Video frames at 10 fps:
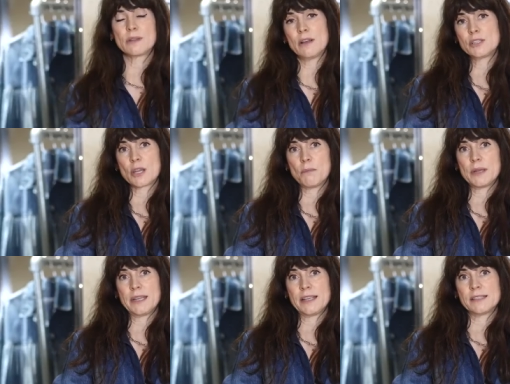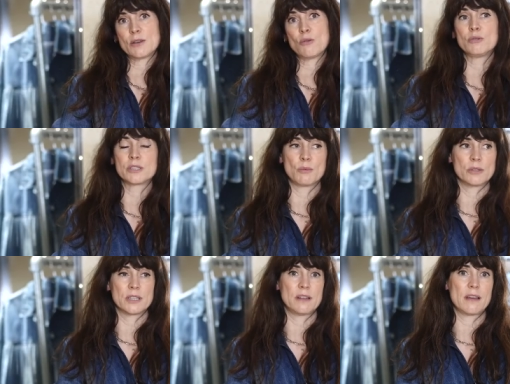with large companies that also
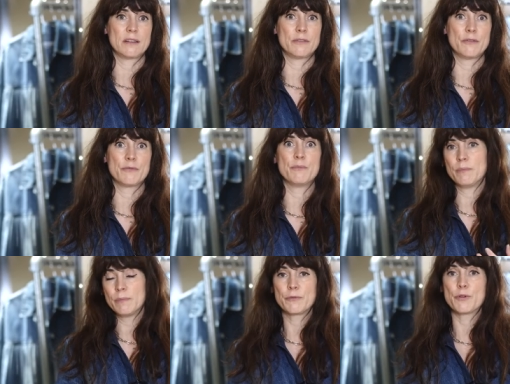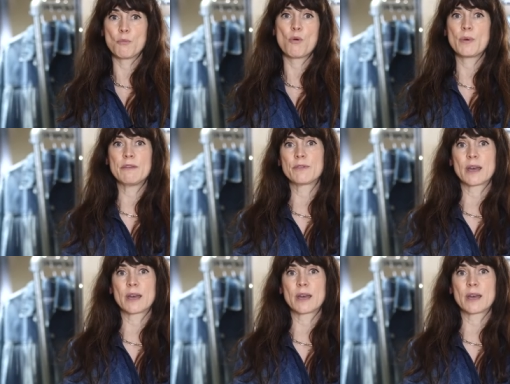want to learn from what we've